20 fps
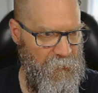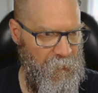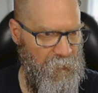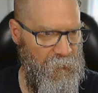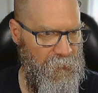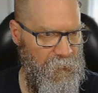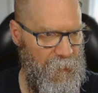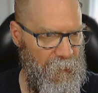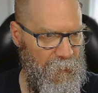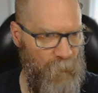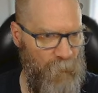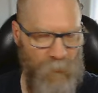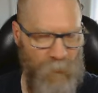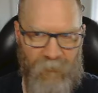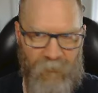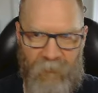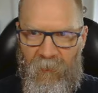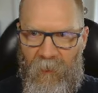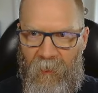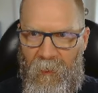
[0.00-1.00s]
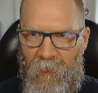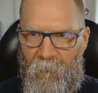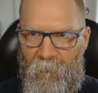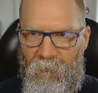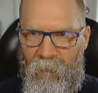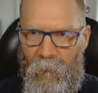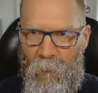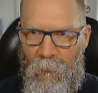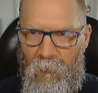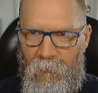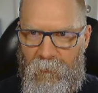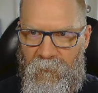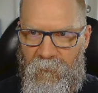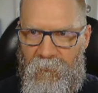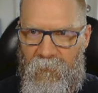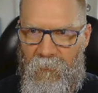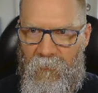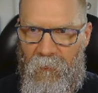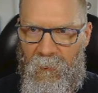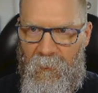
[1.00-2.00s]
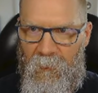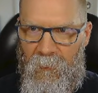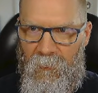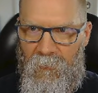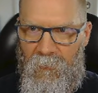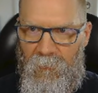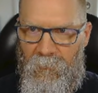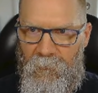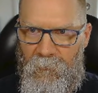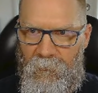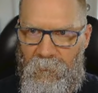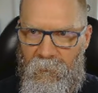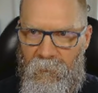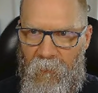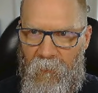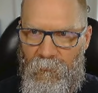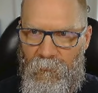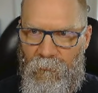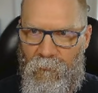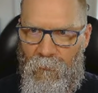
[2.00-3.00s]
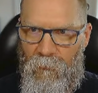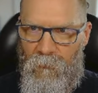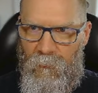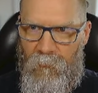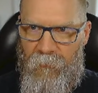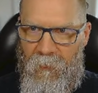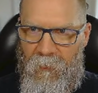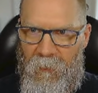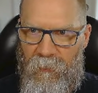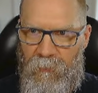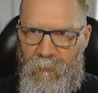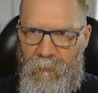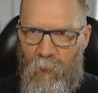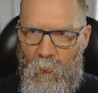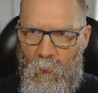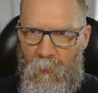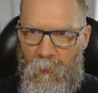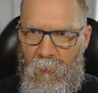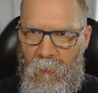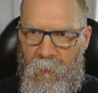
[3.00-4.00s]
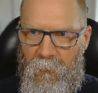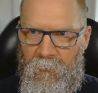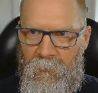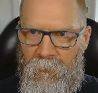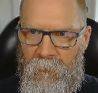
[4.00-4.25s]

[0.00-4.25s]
and we'll say for CA Central-1.